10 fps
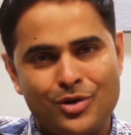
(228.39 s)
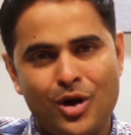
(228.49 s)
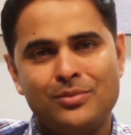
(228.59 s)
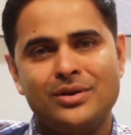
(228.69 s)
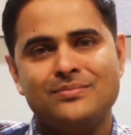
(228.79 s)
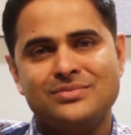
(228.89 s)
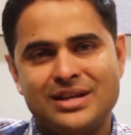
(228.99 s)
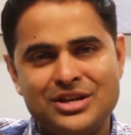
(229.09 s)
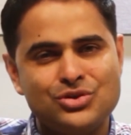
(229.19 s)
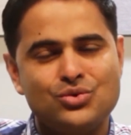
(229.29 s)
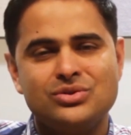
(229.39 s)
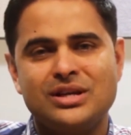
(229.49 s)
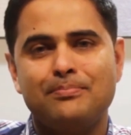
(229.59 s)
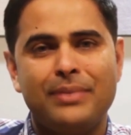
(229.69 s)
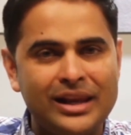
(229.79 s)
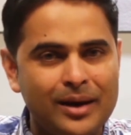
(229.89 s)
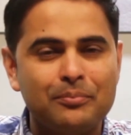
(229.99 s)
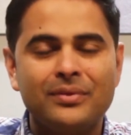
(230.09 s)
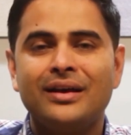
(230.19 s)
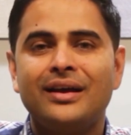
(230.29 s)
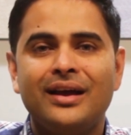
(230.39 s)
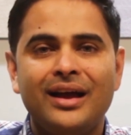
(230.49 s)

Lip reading: problems, issues that pile up.